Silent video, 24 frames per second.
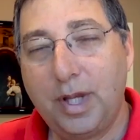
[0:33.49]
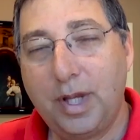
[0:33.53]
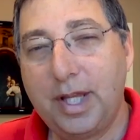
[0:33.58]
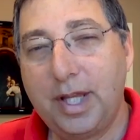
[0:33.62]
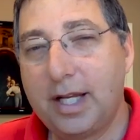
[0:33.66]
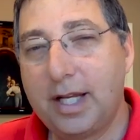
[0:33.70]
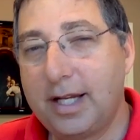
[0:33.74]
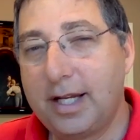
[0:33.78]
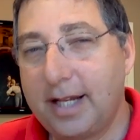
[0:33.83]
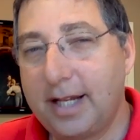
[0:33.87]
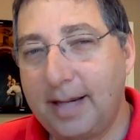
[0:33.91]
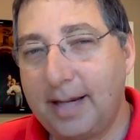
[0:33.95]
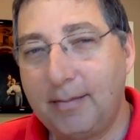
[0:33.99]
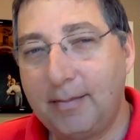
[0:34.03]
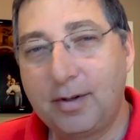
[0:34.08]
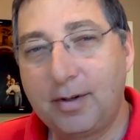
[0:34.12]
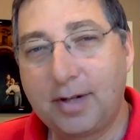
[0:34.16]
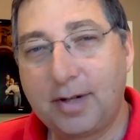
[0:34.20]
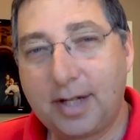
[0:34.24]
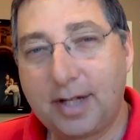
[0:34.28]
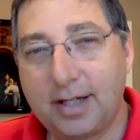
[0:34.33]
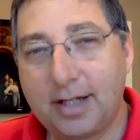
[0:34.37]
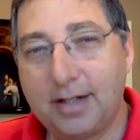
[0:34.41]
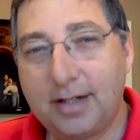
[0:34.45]
When the
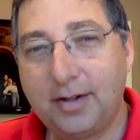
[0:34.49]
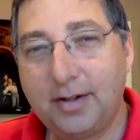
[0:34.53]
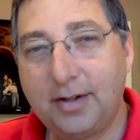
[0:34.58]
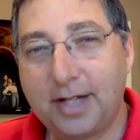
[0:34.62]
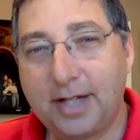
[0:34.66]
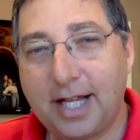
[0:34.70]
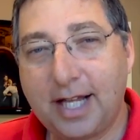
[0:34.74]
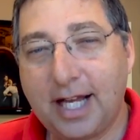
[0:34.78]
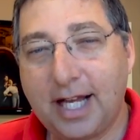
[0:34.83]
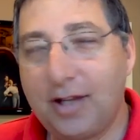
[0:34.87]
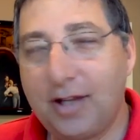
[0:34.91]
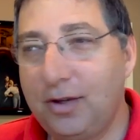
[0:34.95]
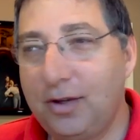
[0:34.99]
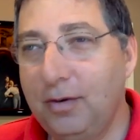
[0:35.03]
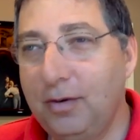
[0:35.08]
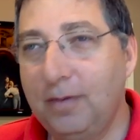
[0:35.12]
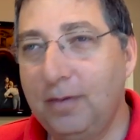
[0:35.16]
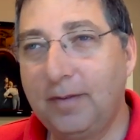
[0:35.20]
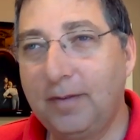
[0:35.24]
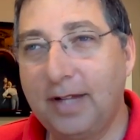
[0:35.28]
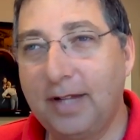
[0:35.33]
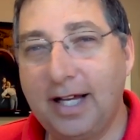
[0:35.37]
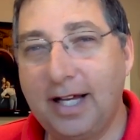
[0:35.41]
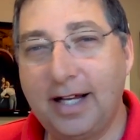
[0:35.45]
neighbor killed the cat,
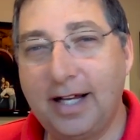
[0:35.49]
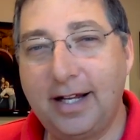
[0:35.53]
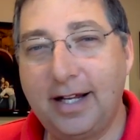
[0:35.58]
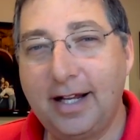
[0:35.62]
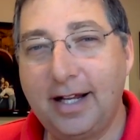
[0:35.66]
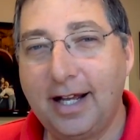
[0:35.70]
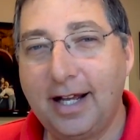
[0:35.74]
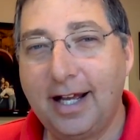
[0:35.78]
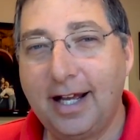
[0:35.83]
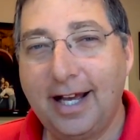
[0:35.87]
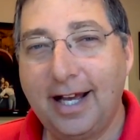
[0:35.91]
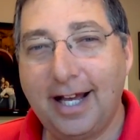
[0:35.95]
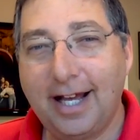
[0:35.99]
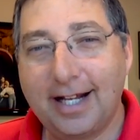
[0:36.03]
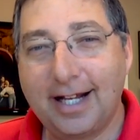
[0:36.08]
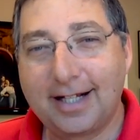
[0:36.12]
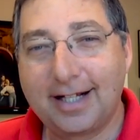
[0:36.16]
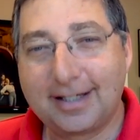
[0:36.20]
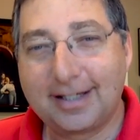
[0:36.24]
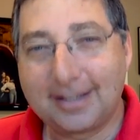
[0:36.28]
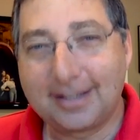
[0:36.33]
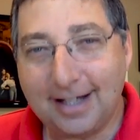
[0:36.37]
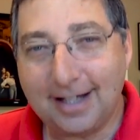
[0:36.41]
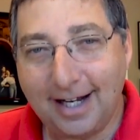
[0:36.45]
you led
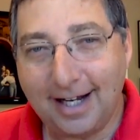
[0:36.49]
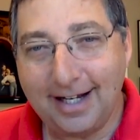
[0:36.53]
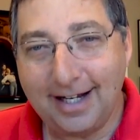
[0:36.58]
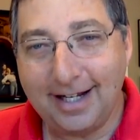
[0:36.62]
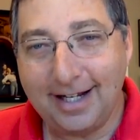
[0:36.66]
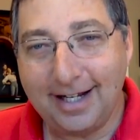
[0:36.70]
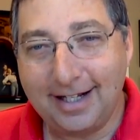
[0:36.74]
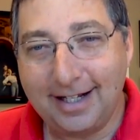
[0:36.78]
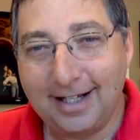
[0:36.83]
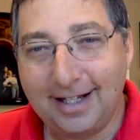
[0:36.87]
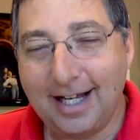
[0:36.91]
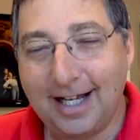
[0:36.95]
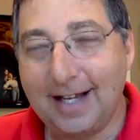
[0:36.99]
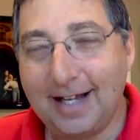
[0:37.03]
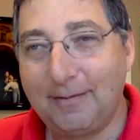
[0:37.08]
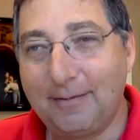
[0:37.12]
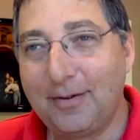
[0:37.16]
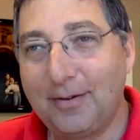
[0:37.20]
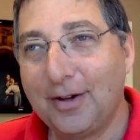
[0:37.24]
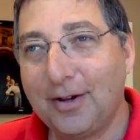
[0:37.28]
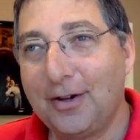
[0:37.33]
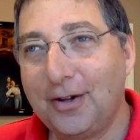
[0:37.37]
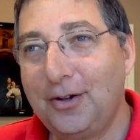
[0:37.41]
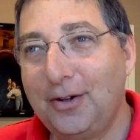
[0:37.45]
an exciting
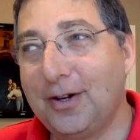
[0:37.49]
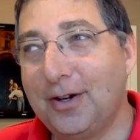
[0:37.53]
life.